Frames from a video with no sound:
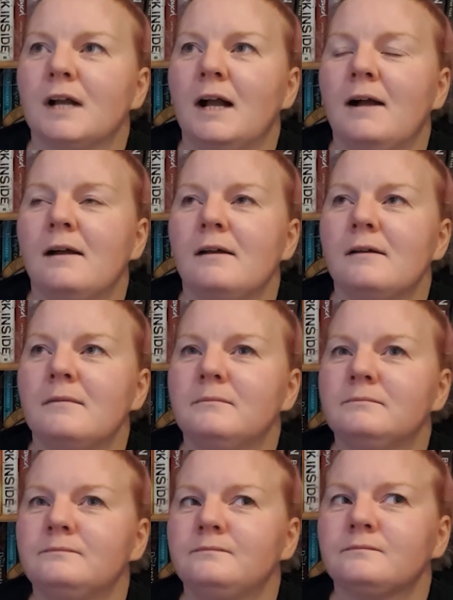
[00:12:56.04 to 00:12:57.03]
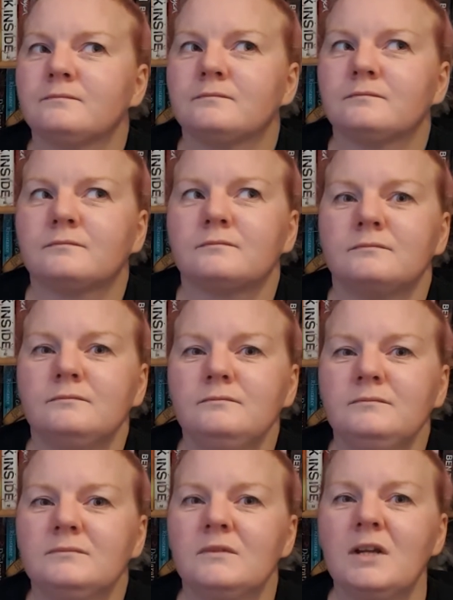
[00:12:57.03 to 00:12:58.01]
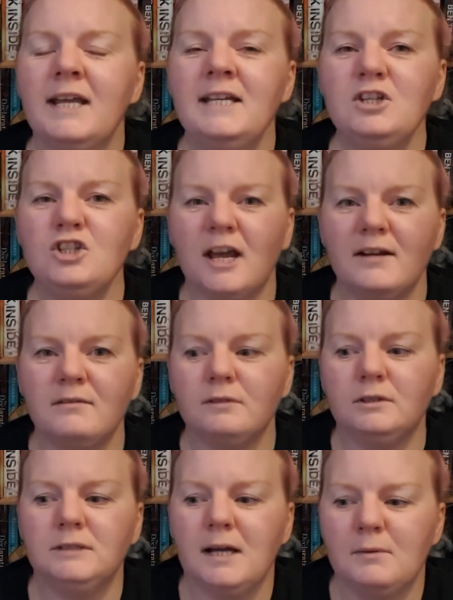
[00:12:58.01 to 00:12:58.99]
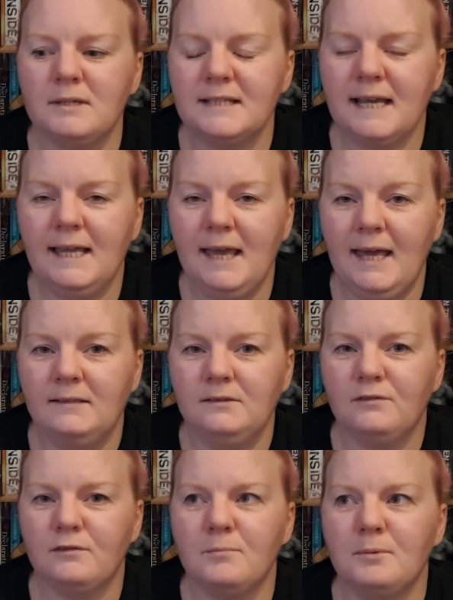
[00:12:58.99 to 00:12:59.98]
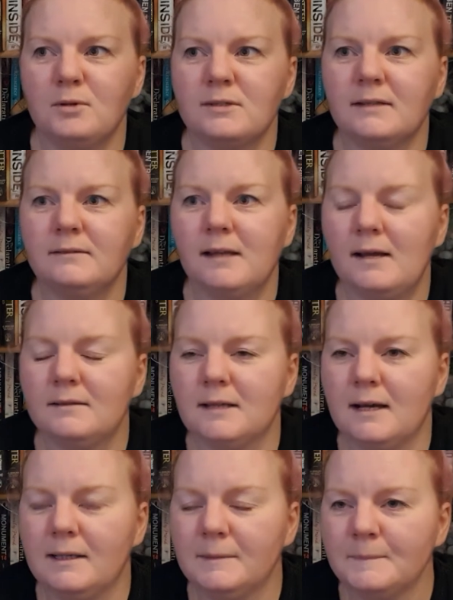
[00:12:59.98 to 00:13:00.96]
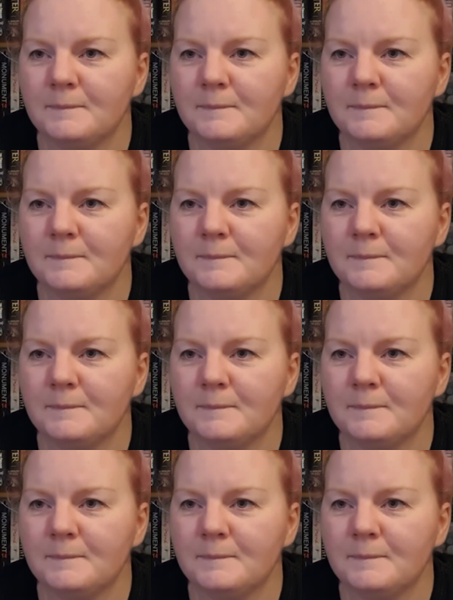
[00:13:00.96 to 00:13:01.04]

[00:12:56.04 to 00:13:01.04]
In general, I would say Kayla from Books on Lala.